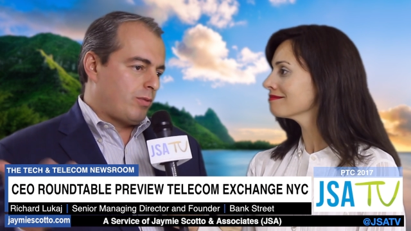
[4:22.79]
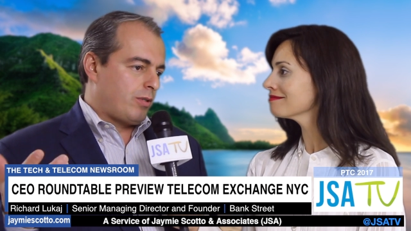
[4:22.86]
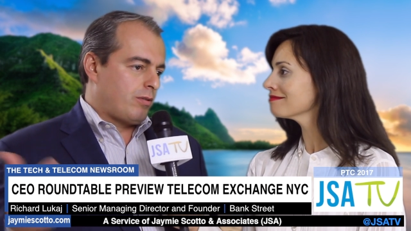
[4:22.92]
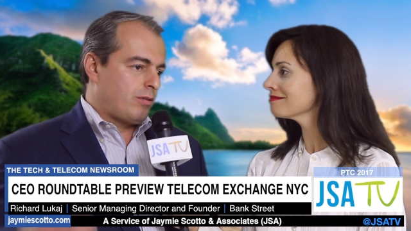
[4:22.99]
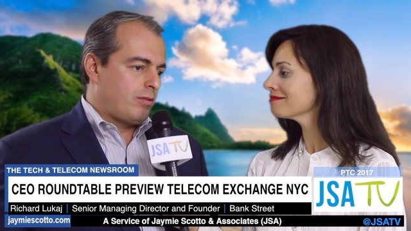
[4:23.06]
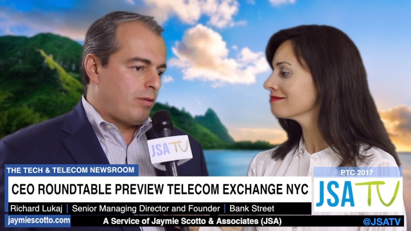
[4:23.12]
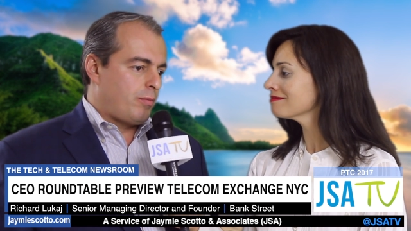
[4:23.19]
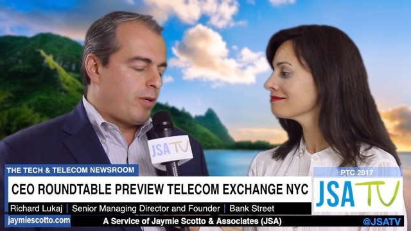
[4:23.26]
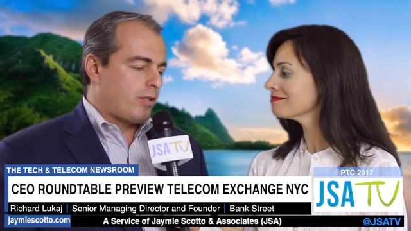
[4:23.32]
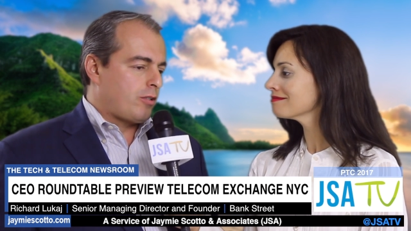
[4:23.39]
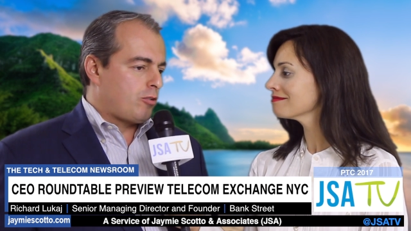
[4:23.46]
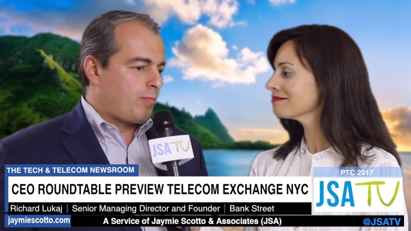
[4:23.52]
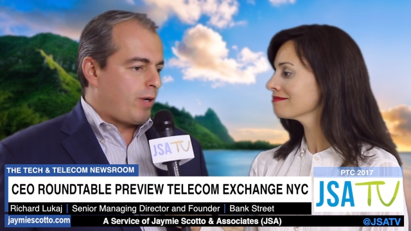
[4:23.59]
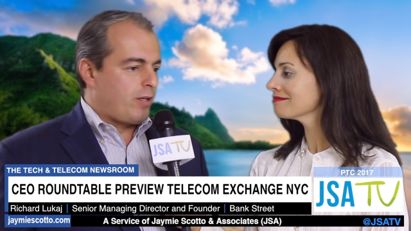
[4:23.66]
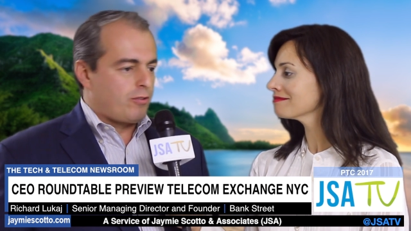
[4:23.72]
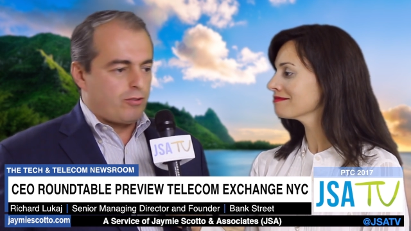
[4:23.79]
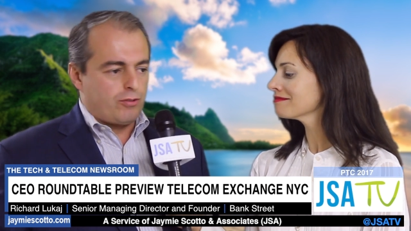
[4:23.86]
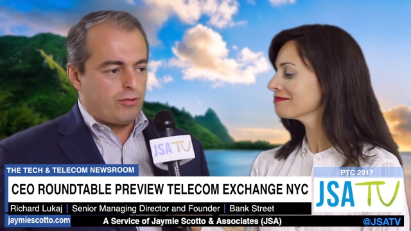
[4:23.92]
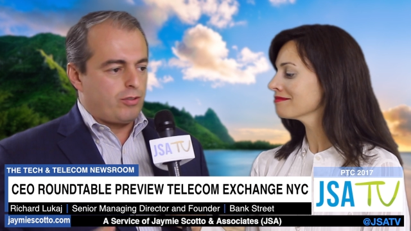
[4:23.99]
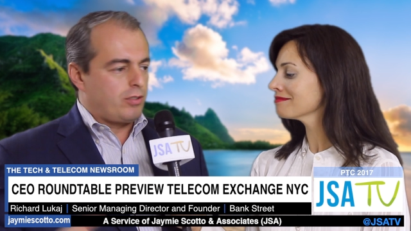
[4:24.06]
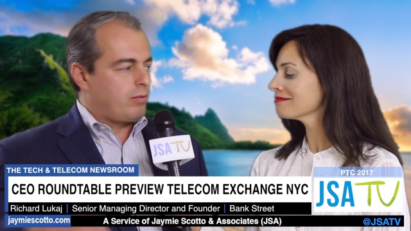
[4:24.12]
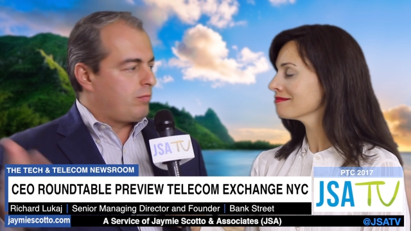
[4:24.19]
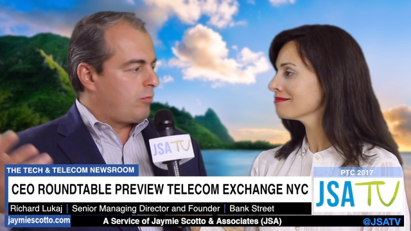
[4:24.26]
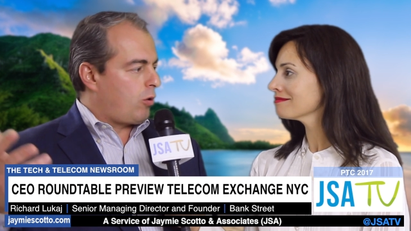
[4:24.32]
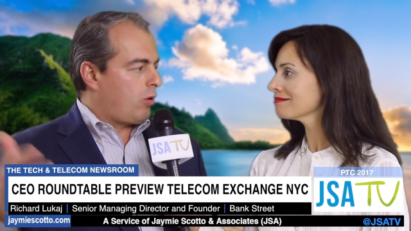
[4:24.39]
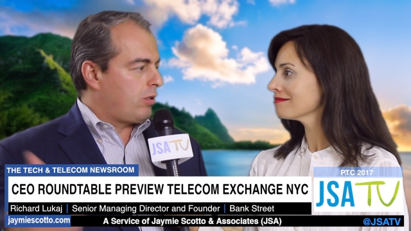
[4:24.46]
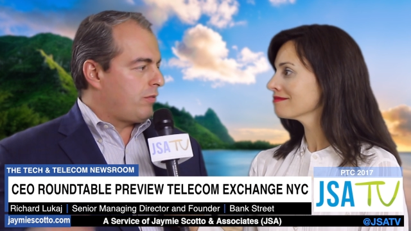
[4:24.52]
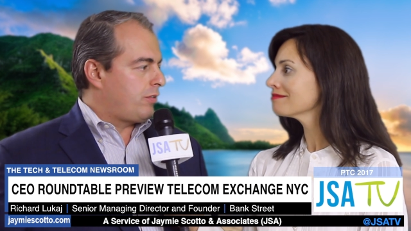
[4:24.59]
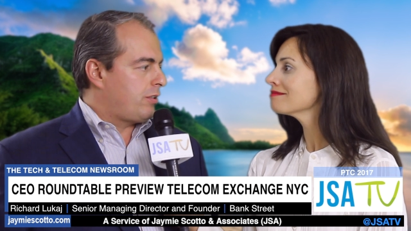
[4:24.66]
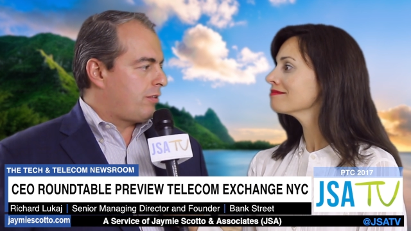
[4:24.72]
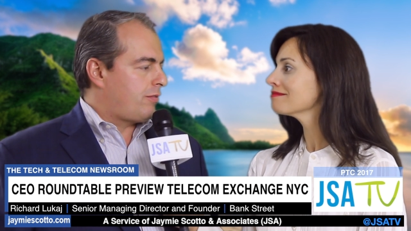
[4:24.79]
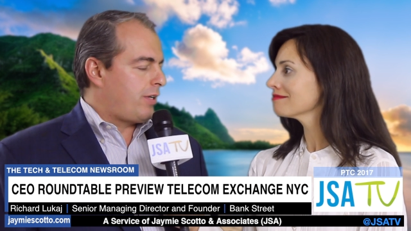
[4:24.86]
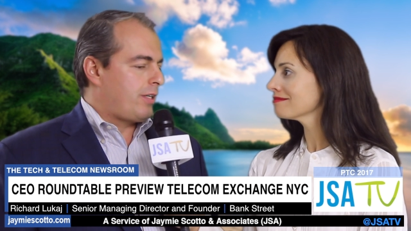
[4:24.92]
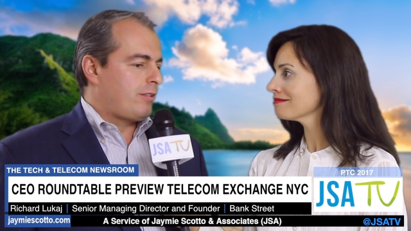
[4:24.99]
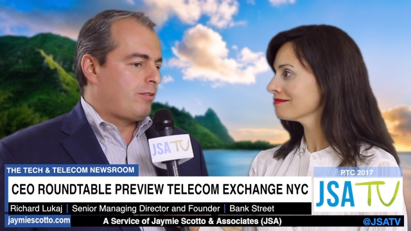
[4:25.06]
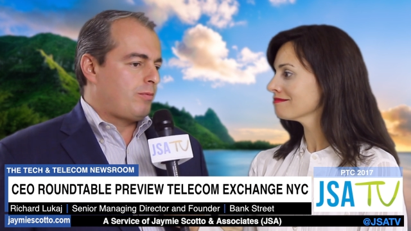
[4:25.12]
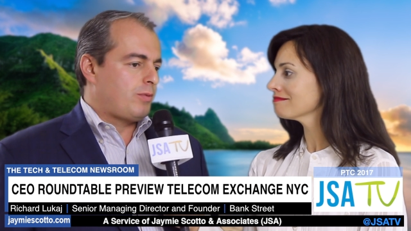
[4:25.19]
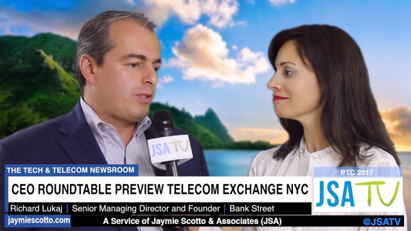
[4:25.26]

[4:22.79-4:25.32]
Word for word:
Speaker 1: We're among the sponsors in all of these events.